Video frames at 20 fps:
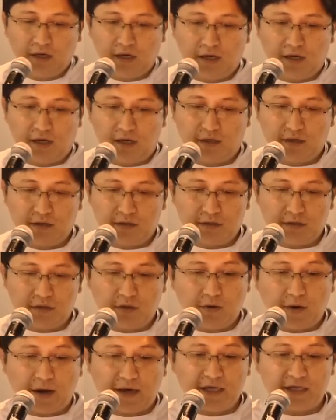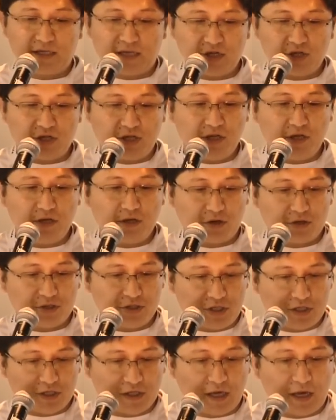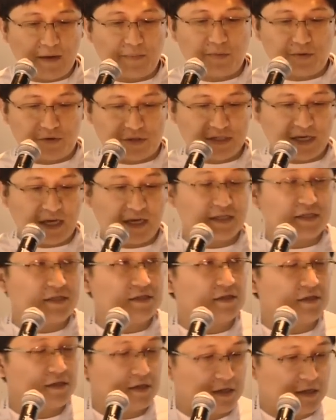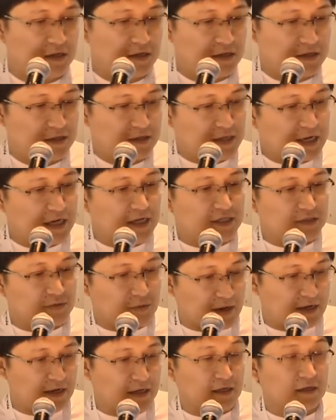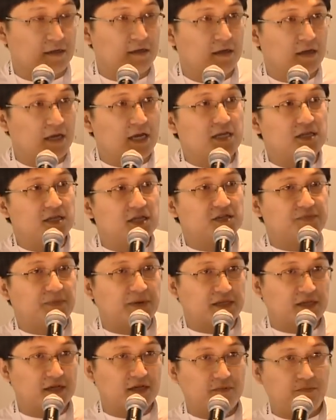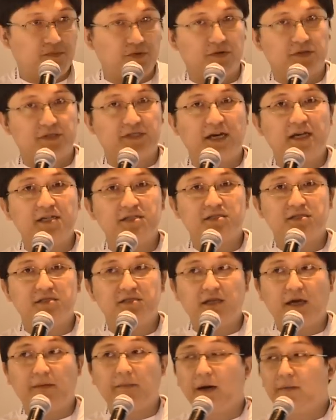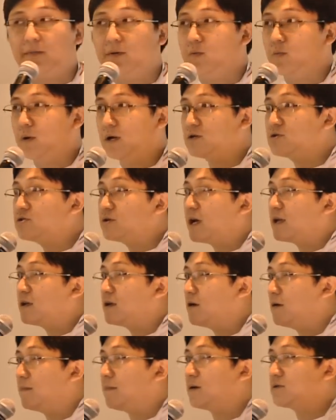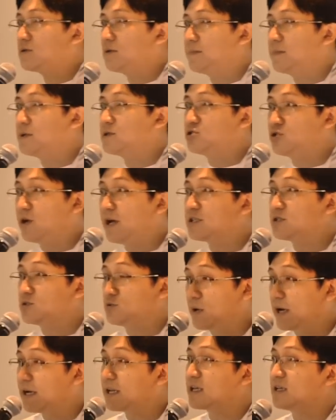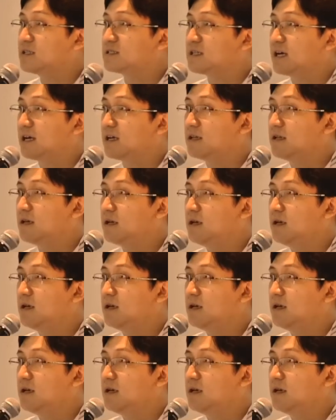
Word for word: Uh, you are essentially launching a process that is running. In this particular process, there might be one thread or multiple threads running inside.